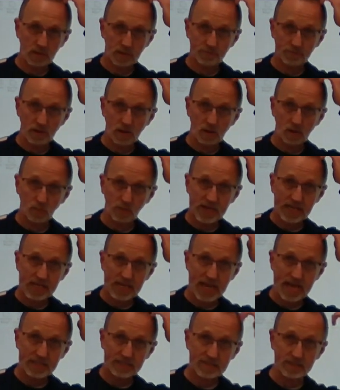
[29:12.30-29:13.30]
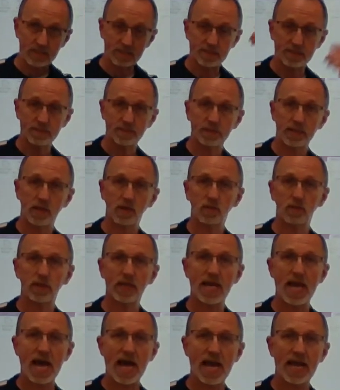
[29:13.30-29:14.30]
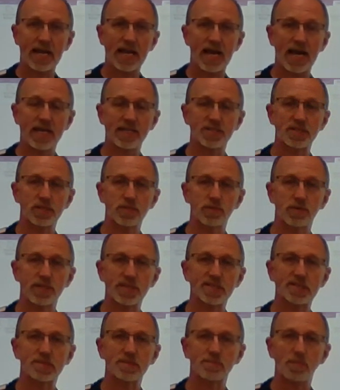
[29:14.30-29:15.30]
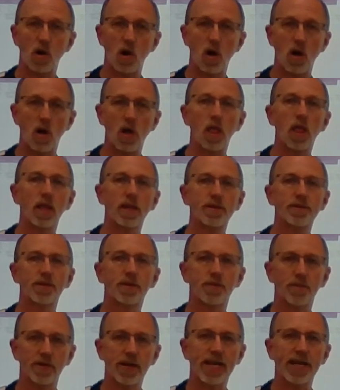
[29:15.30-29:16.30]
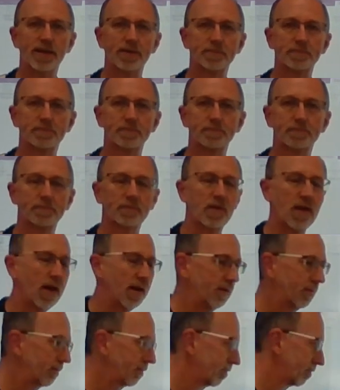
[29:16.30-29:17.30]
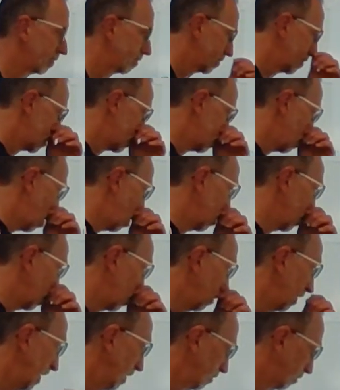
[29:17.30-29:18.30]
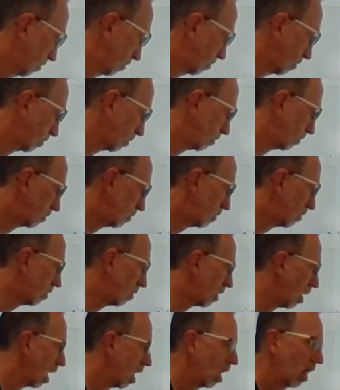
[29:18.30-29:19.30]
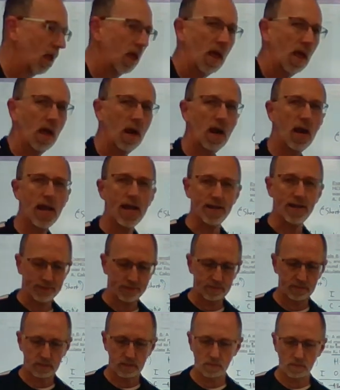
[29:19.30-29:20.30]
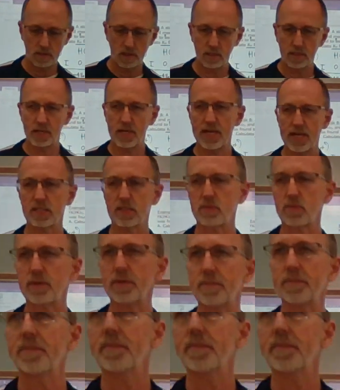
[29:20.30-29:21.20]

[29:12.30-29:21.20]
of all weak acids. They only ionize to a small degree. Okay? Small degree. All right, let's go on to the next one.